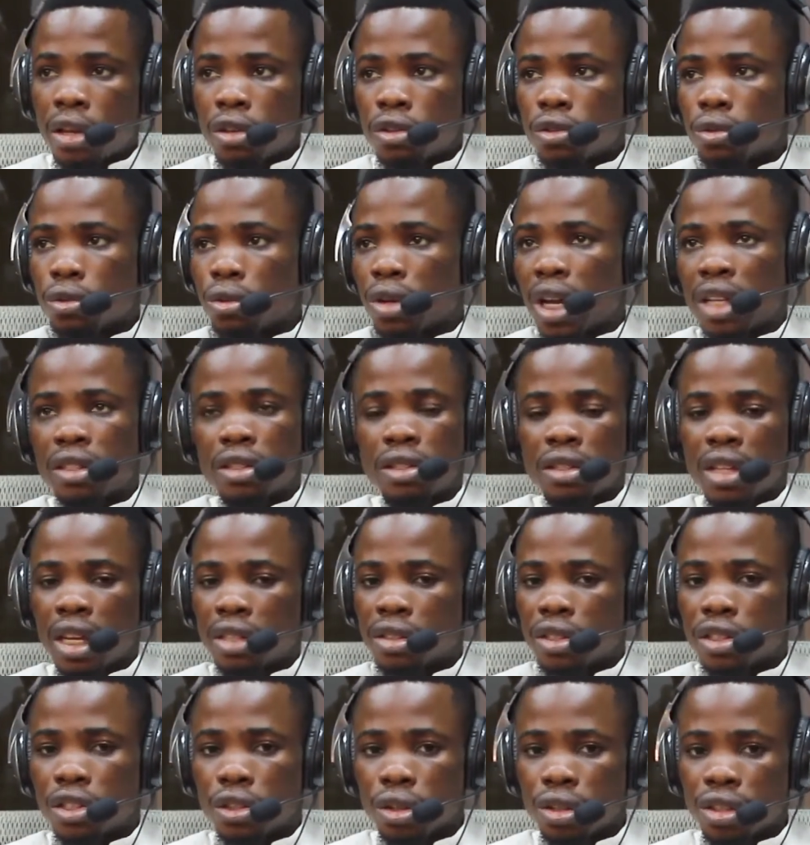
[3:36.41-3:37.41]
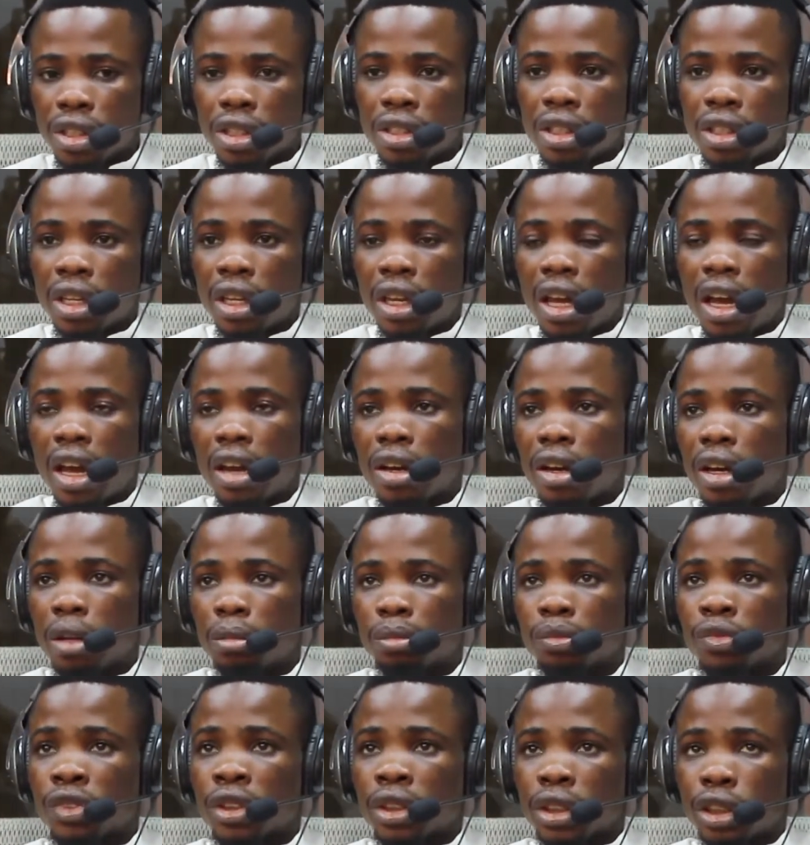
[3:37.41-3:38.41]
So that is just the thing.
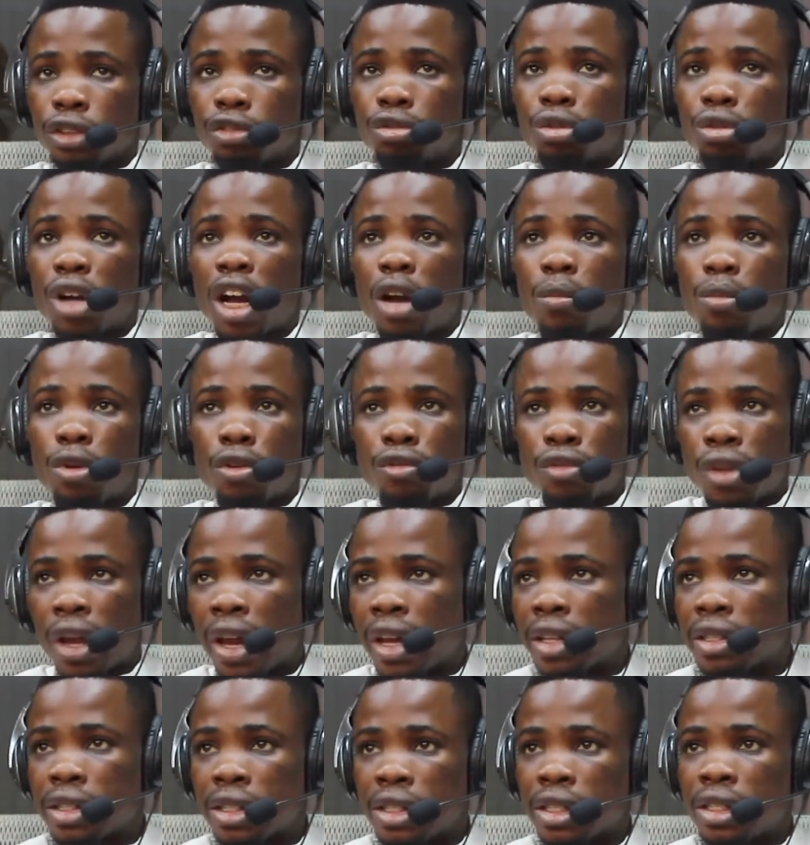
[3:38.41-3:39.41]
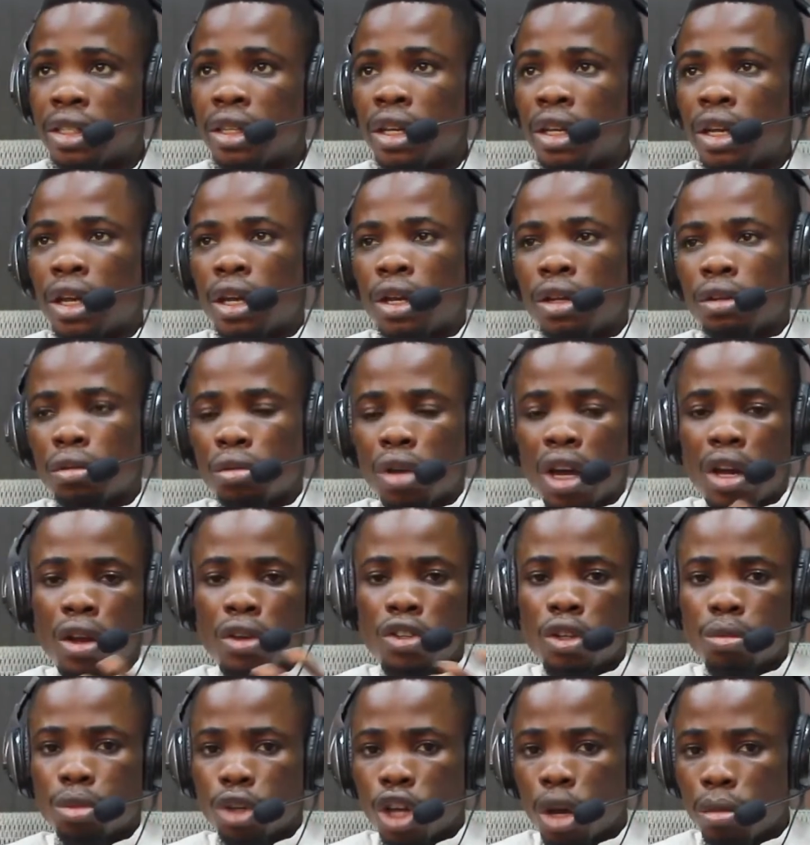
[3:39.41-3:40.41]
And if you are above 30, you can
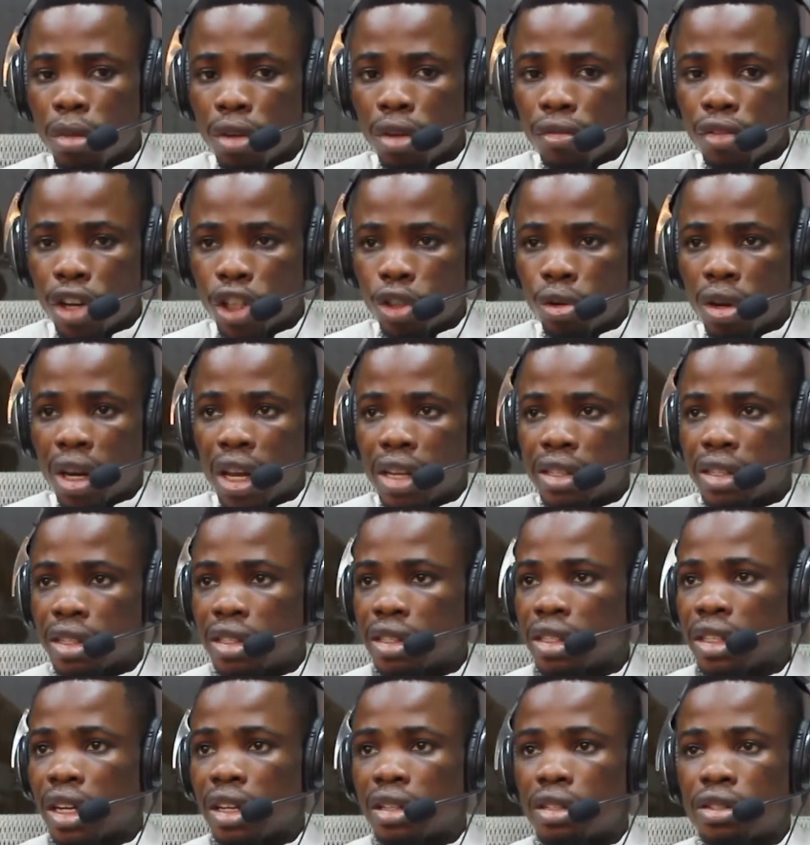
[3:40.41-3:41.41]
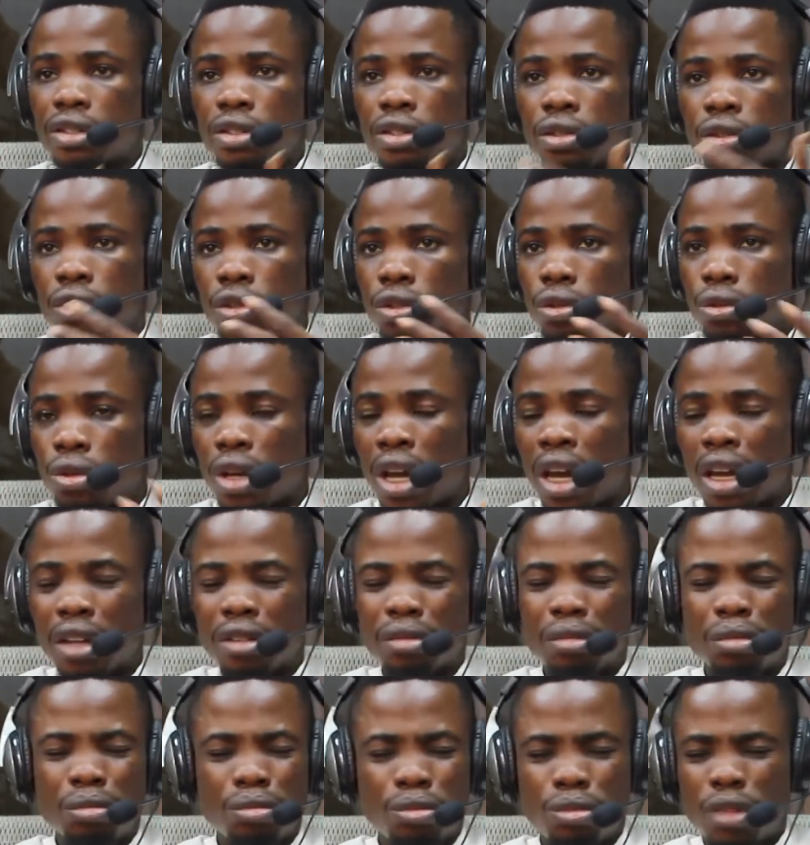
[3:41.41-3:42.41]
also become a virtual assistant.
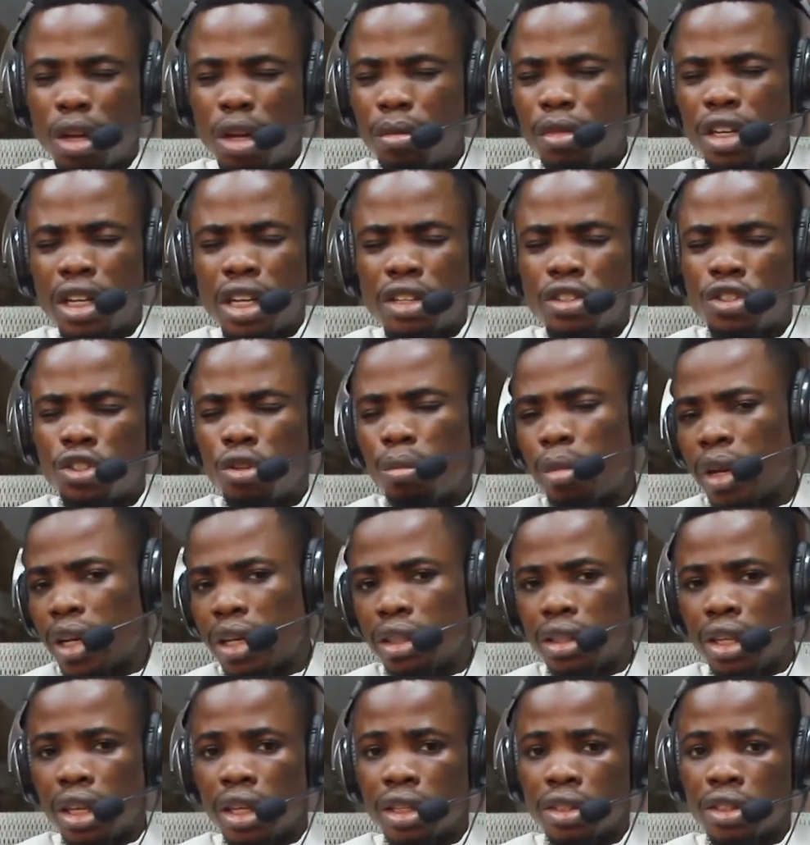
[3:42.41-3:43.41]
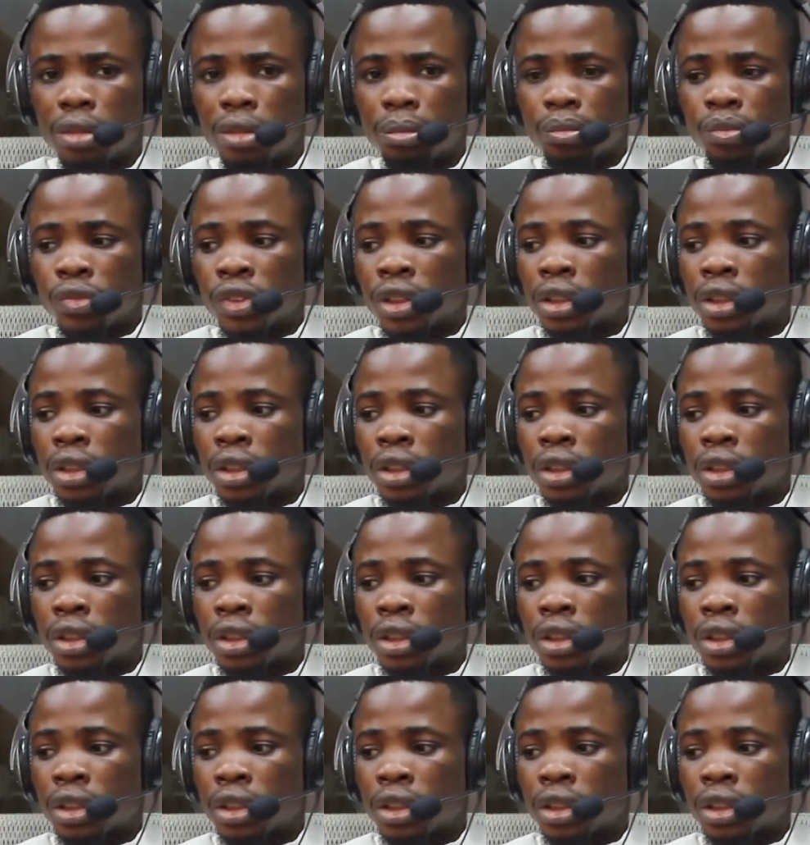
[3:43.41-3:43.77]
There's so many things.